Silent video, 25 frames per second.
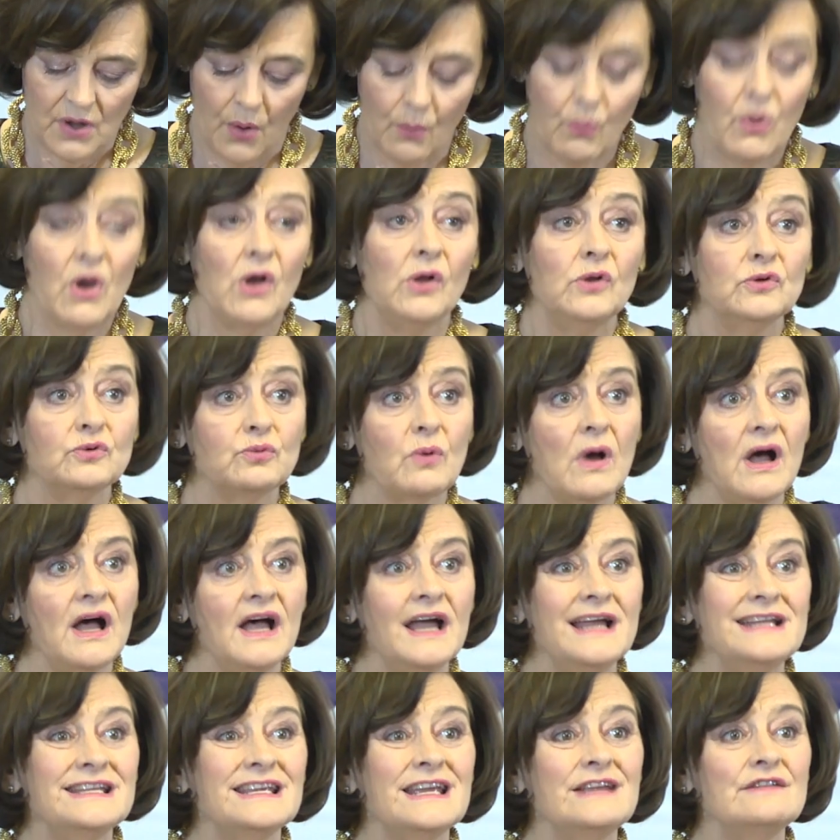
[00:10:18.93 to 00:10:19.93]

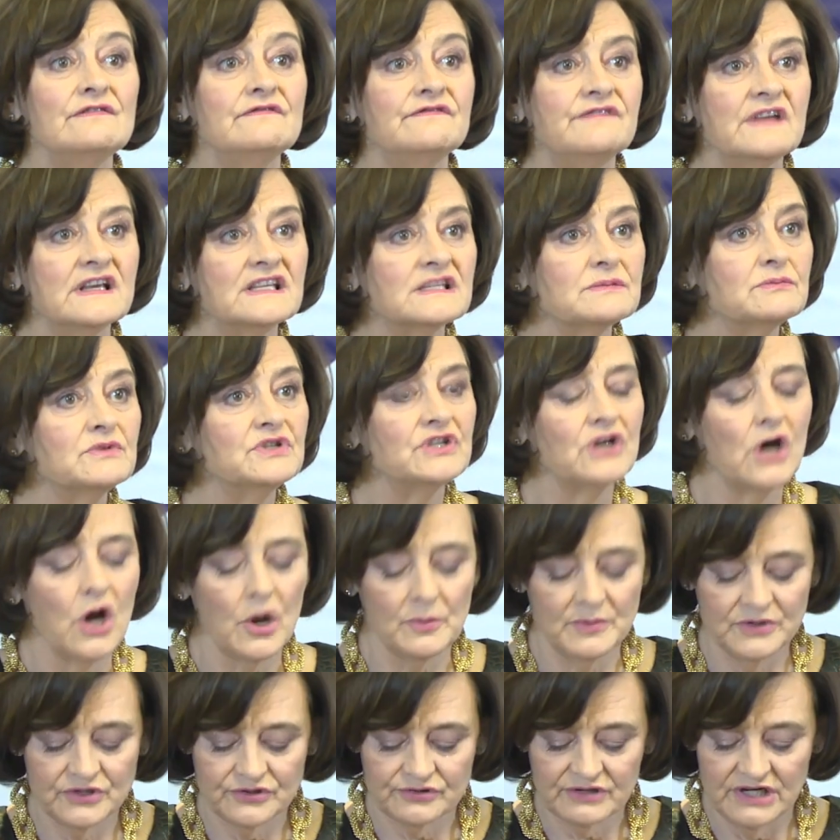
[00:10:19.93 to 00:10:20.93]
Worldwide, investment
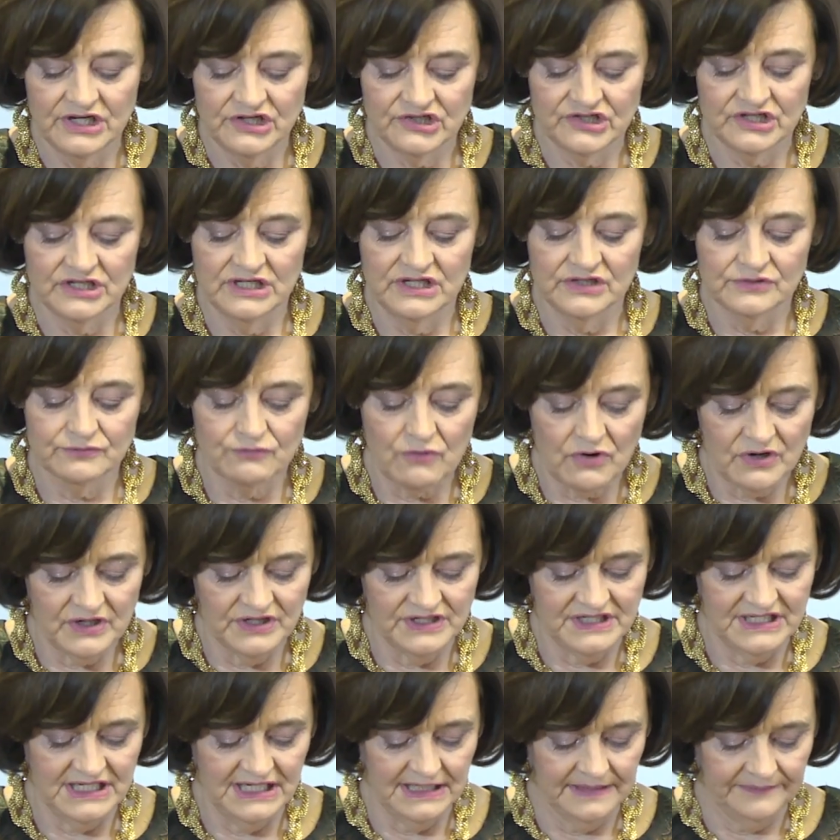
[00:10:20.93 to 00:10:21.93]
arbitration is
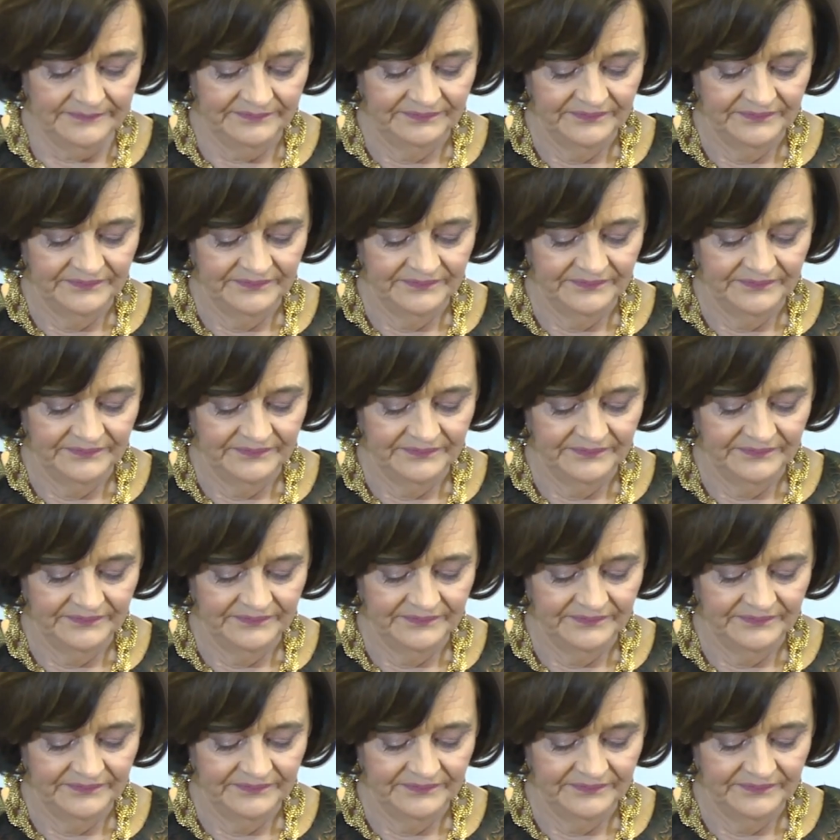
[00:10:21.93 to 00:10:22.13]
rocketing.